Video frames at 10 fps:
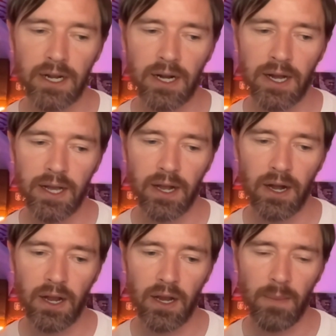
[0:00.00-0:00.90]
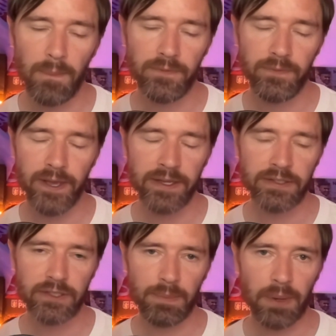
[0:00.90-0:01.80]
I like Ings as
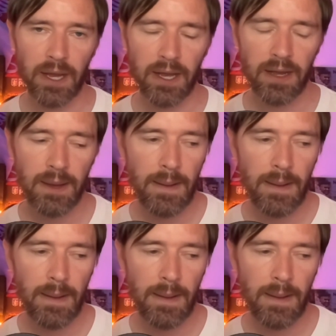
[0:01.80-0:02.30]
a player,